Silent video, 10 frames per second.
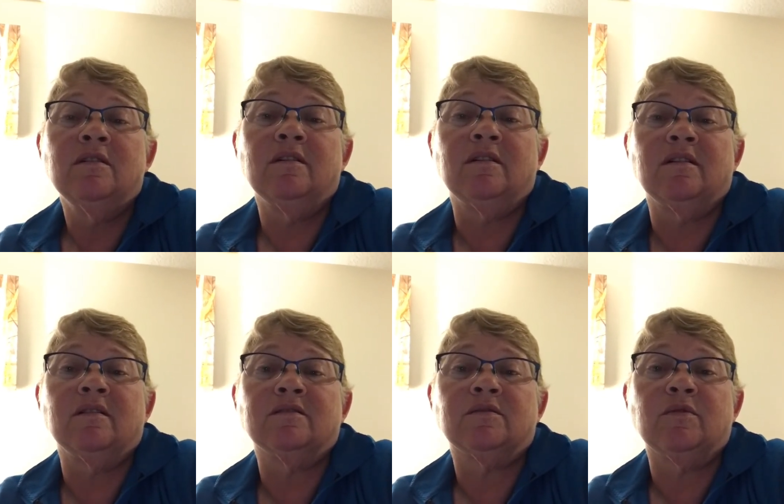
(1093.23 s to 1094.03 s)

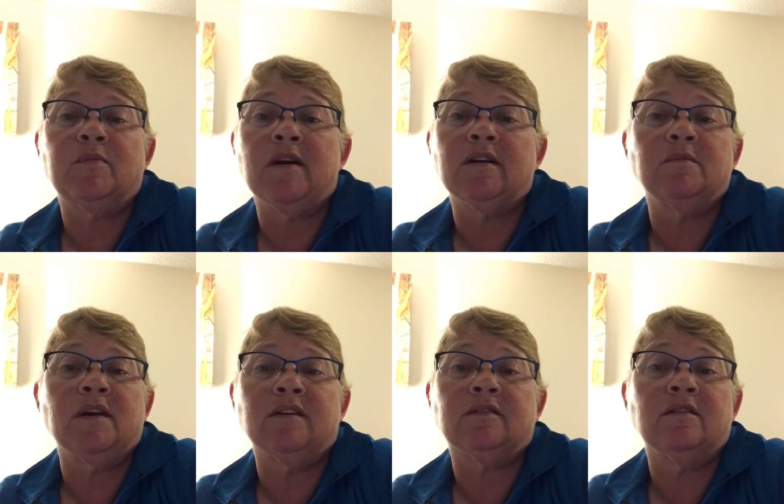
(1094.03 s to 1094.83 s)
So we're probably going to be
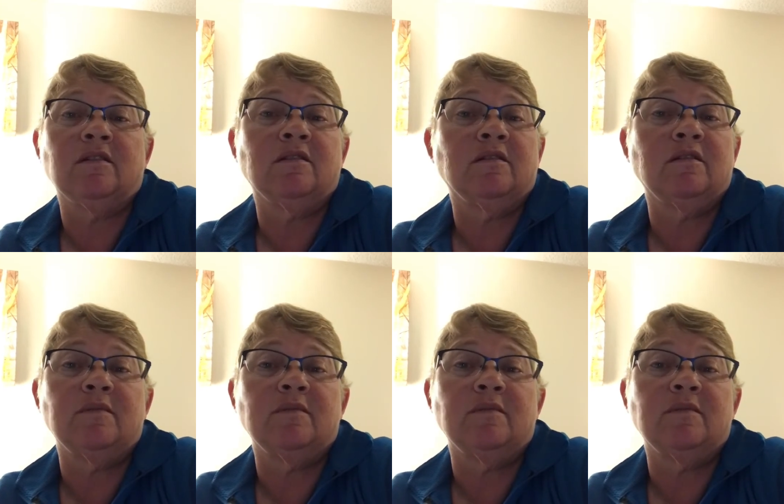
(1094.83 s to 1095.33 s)
out there,